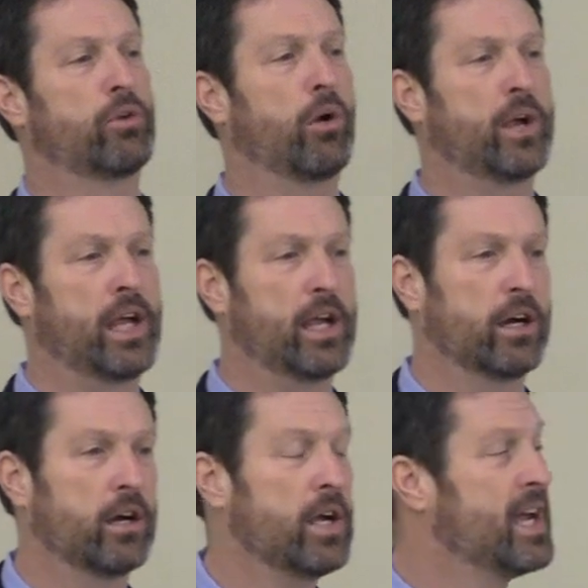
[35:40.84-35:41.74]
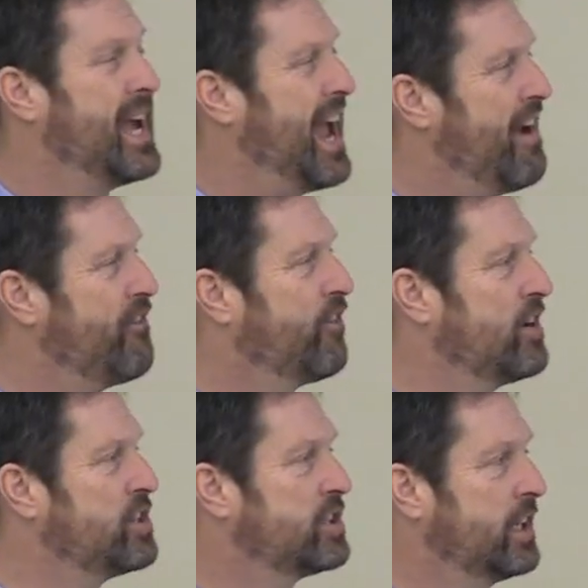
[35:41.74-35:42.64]
growing here
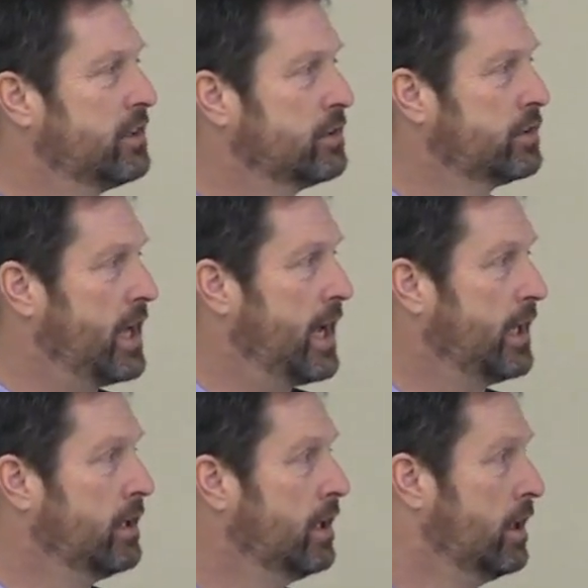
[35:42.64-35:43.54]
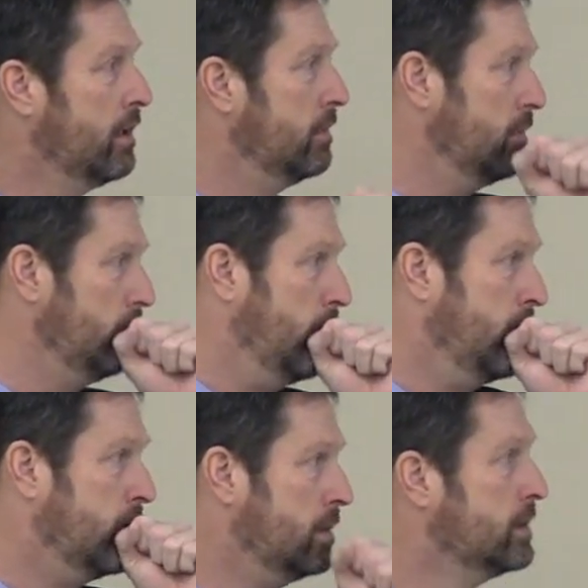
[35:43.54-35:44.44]
every single day.
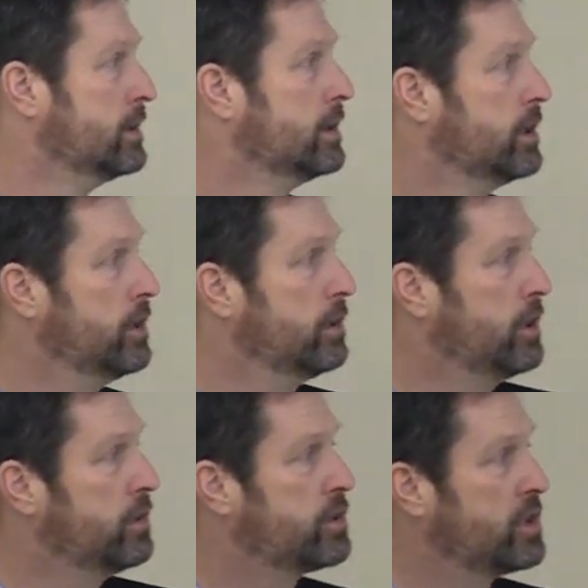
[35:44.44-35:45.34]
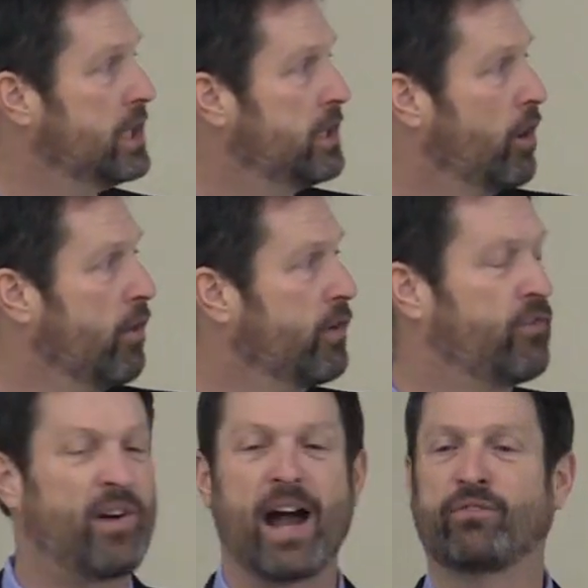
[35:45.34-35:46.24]
You see over
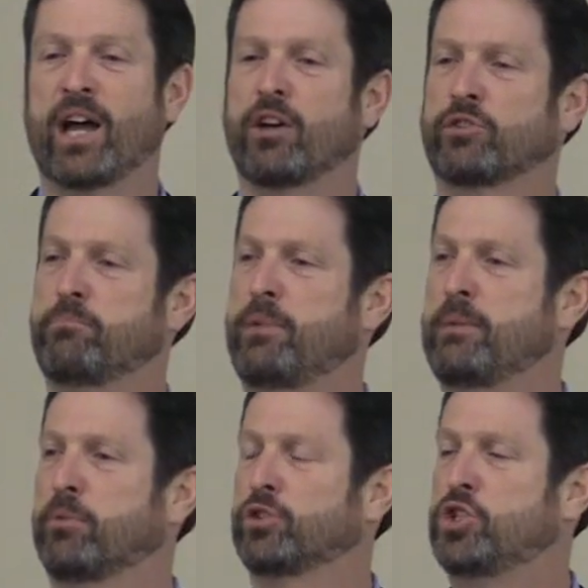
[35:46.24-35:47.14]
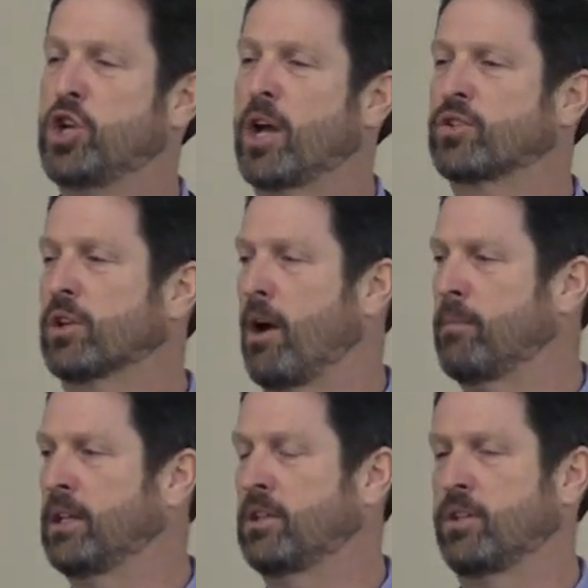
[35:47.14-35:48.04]
5,000 people just
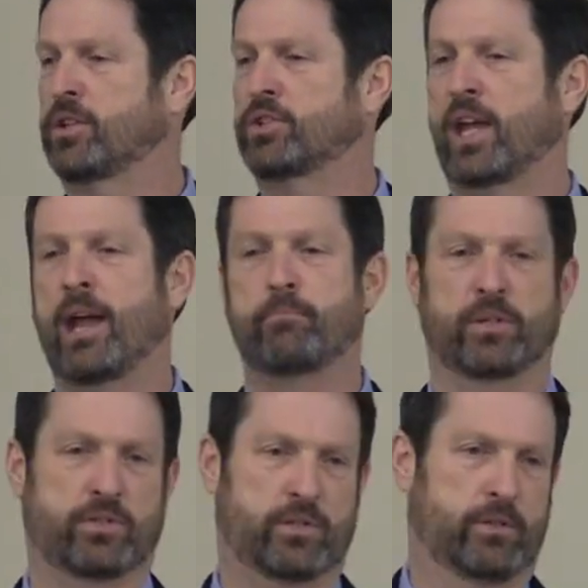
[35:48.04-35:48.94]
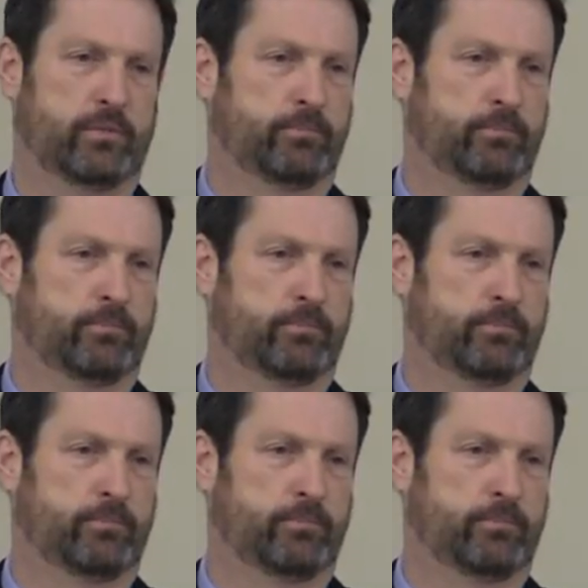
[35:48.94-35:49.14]
coming to this campus.